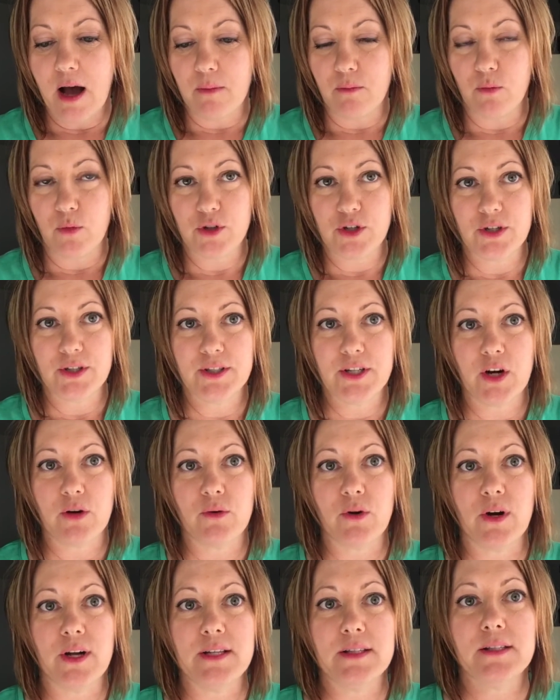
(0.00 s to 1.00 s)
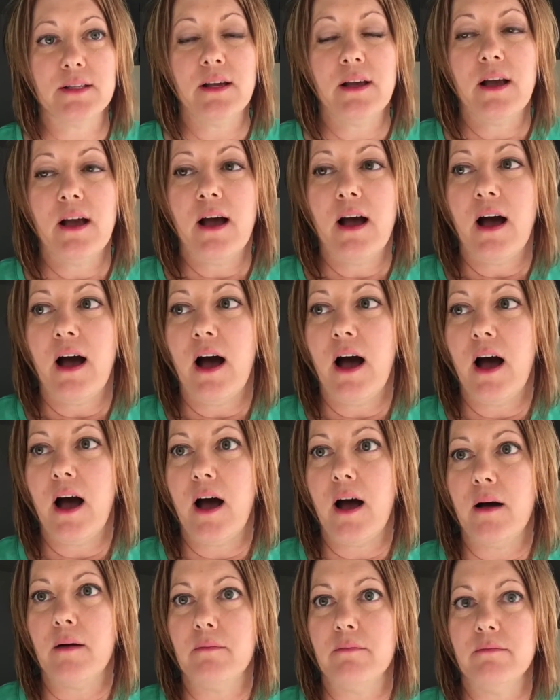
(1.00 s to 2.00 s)
which are steroids,
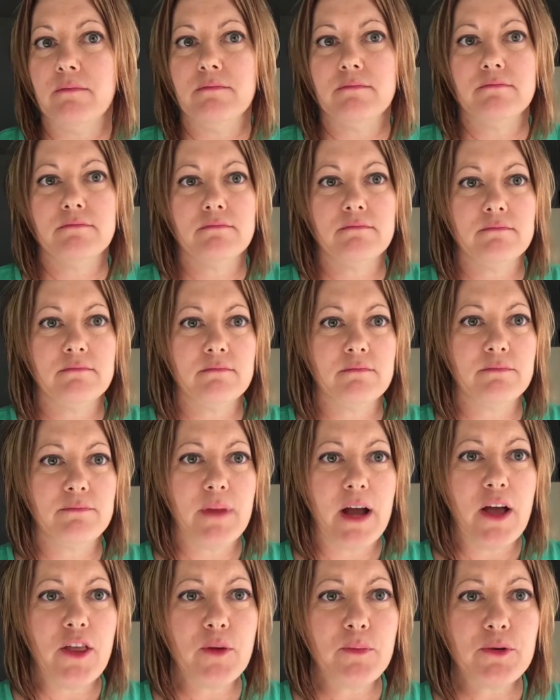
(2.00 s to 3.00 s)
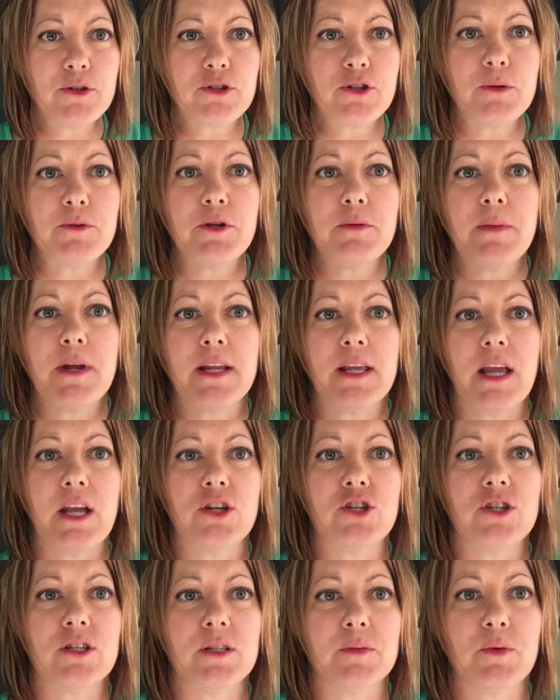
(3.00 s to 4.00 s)
other prescription
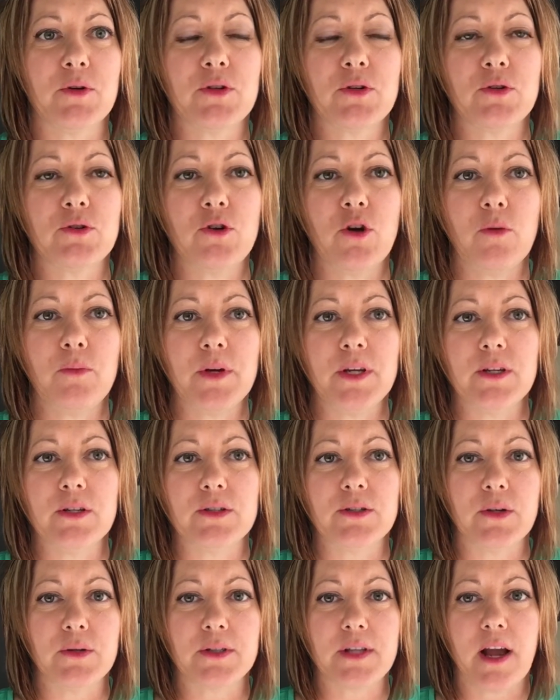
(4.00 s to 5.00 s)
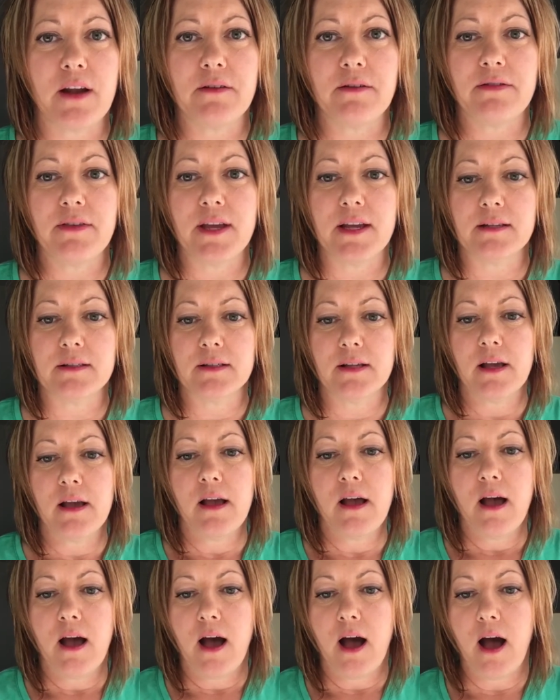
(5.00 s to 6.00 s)
medications, birth control pills, those kind of things.
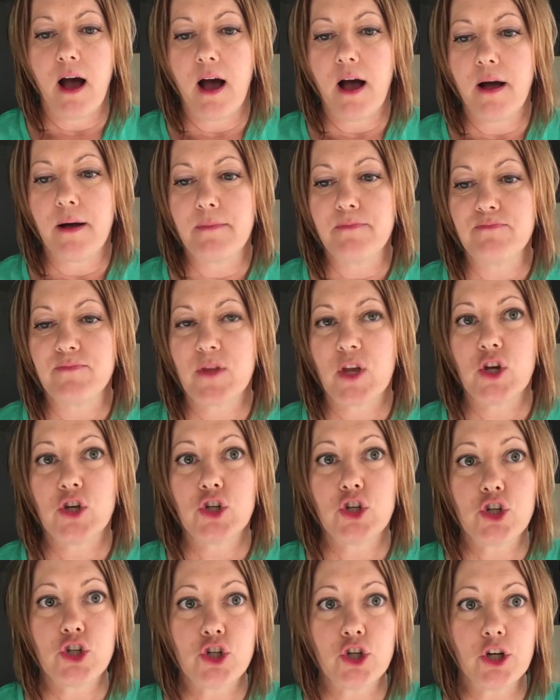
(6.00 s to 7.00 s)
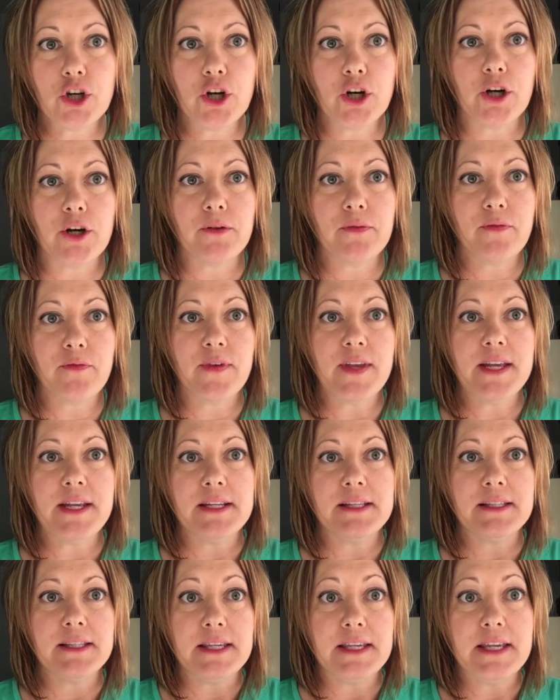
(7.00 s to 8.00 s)
Sugar
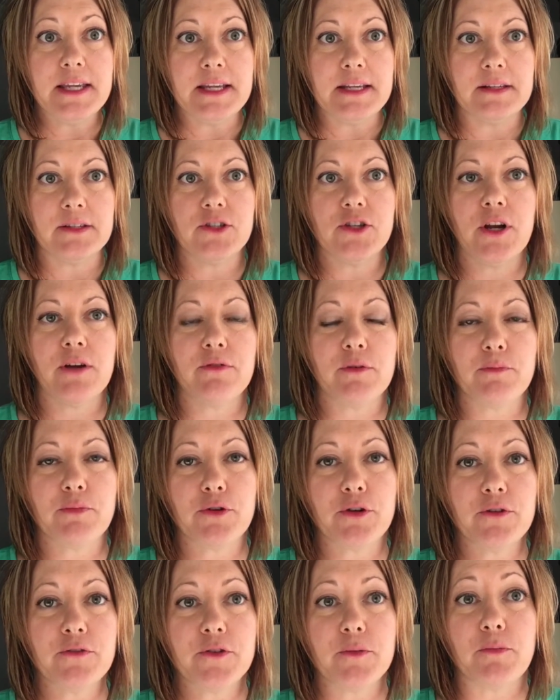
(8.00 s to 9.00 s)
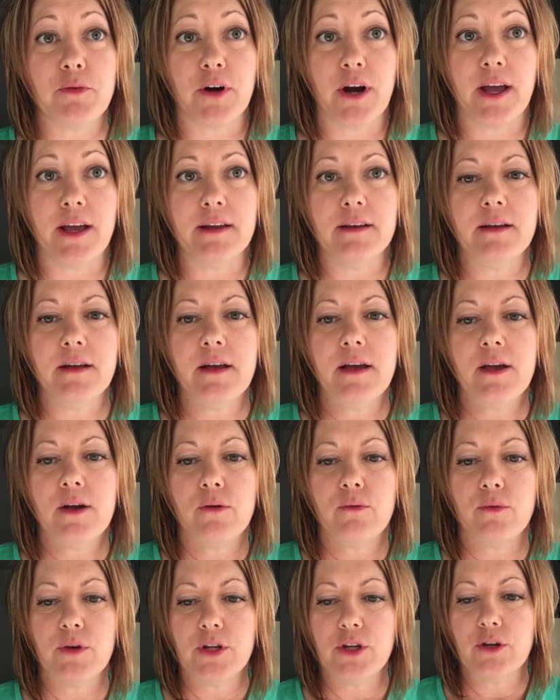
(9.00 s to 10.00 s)
feeds yeast. You ever proofed bread?
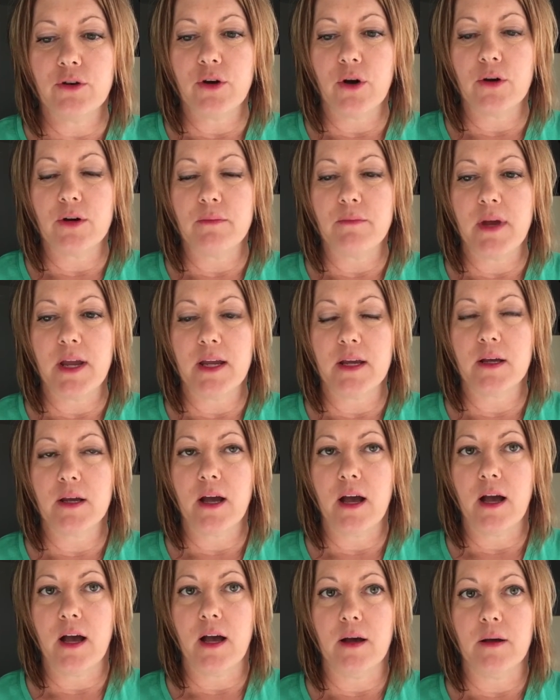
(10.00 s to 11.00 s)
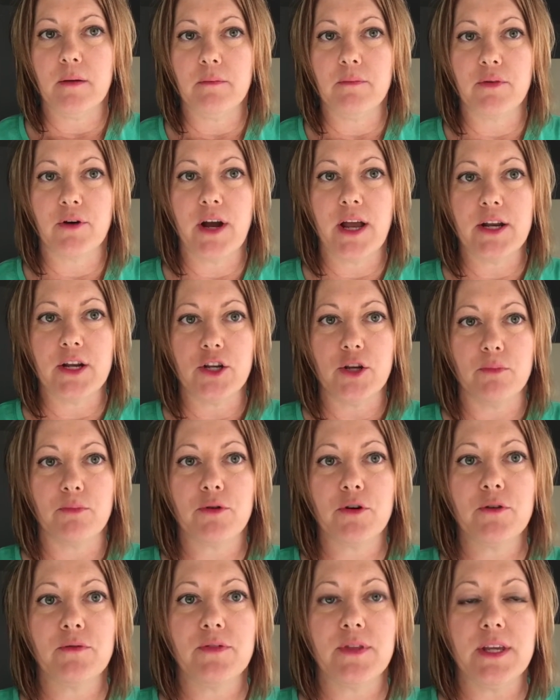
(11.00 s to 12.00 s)
When you go to make bread and you
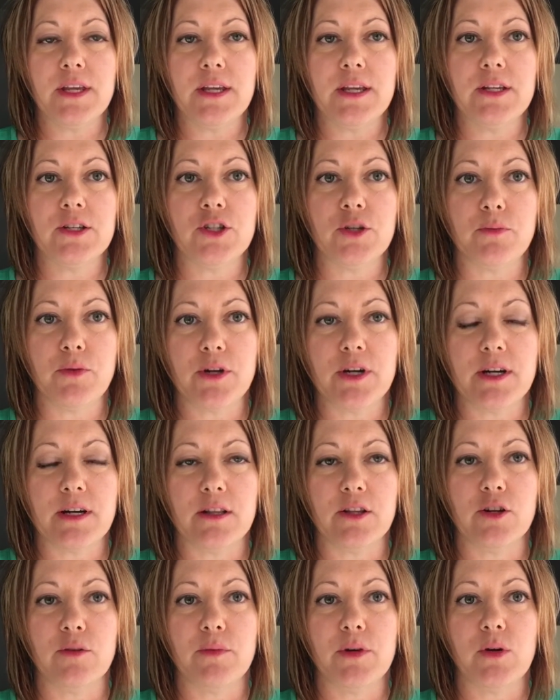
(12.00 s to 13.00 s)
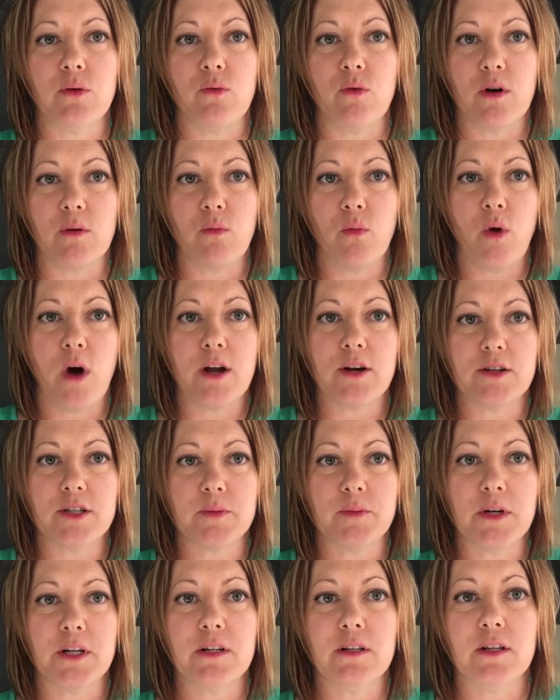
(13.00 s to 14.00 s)
proof the yeast, you put it in a little bit of warm water,
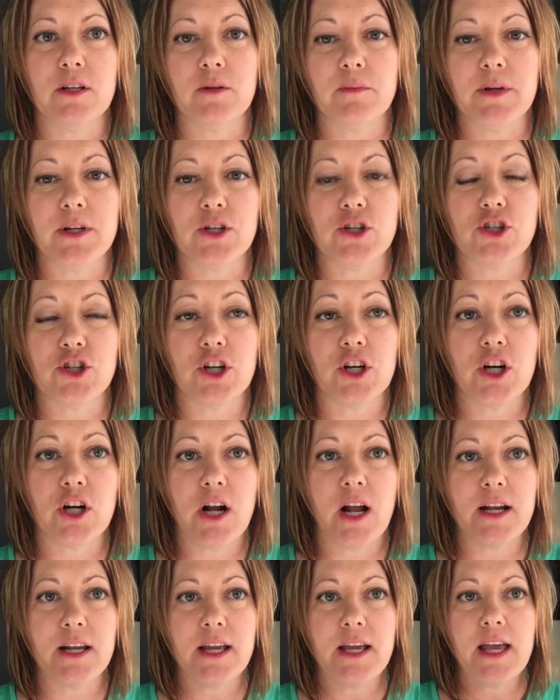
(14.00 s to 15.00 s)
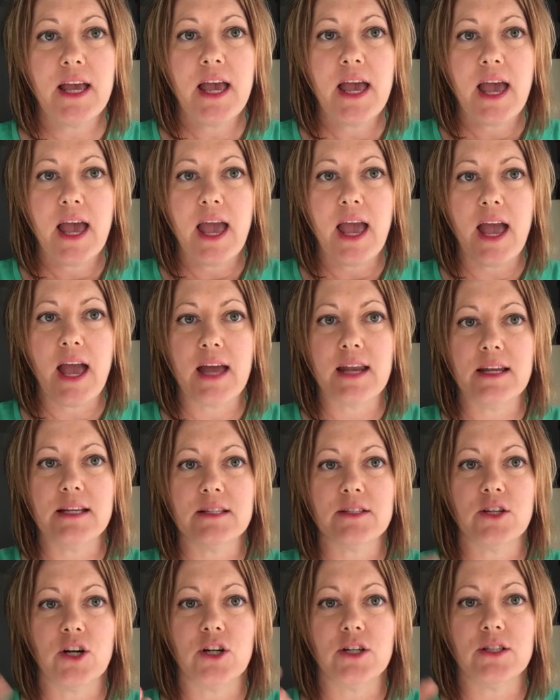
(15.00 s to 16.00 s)
sprinkle a little bit of sugar on it, and it
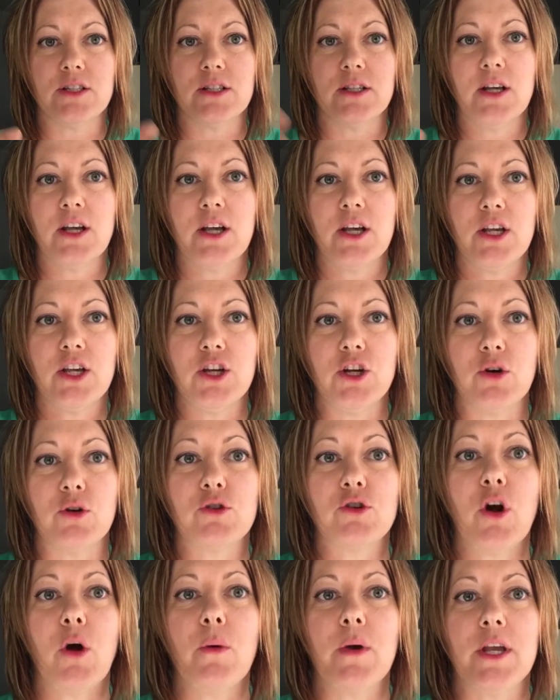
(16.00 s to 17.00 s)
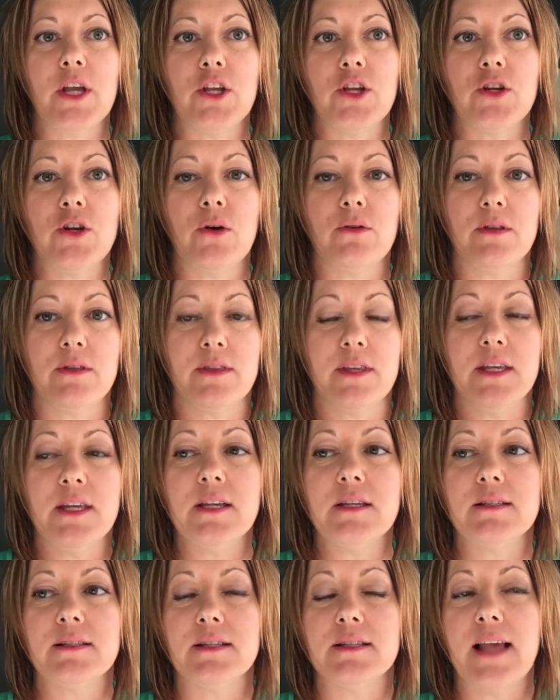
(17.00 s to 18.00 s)
starts, growing, and you know that the
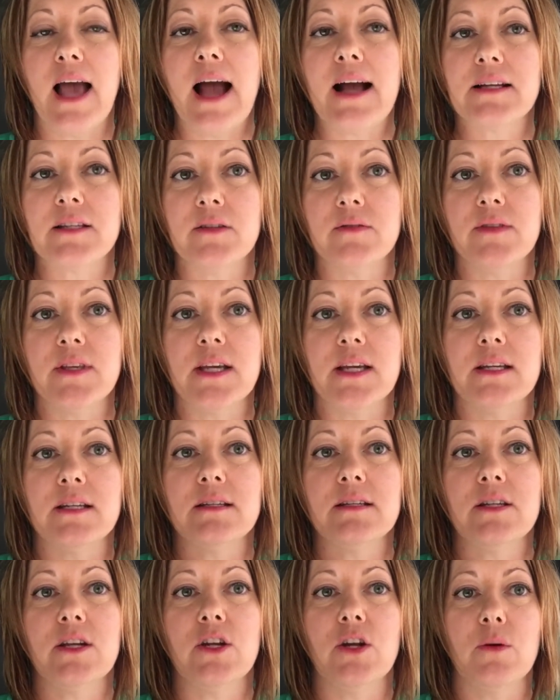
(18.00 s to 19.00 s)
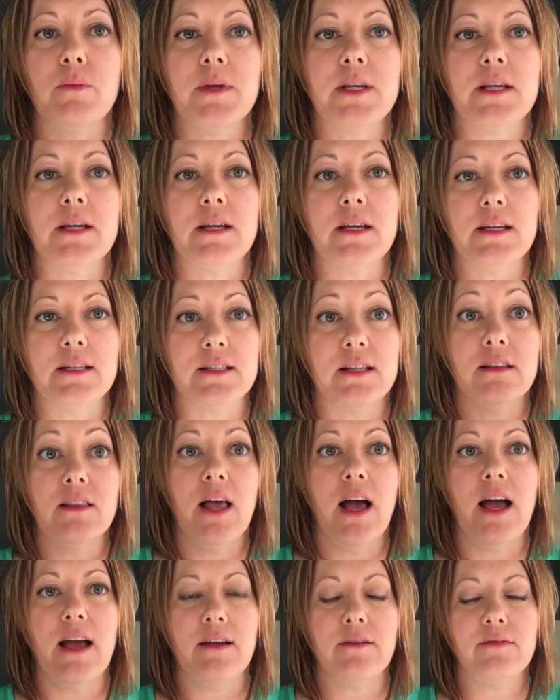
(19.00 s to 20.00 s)
yeast is active then, because it's
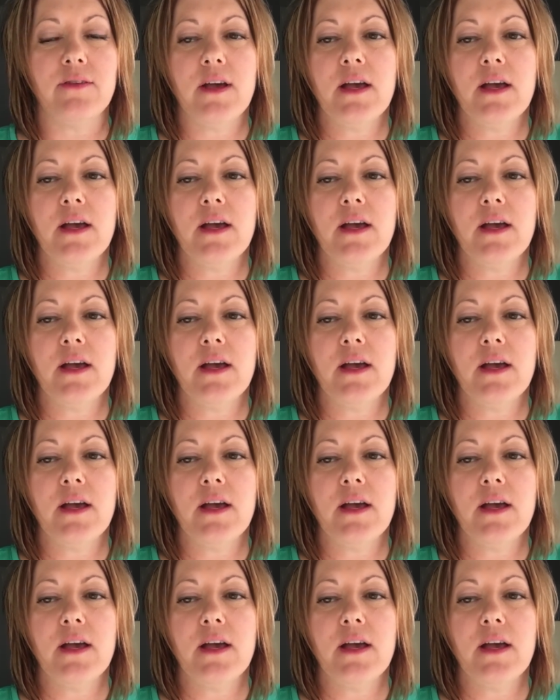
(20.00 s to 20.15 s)
alive.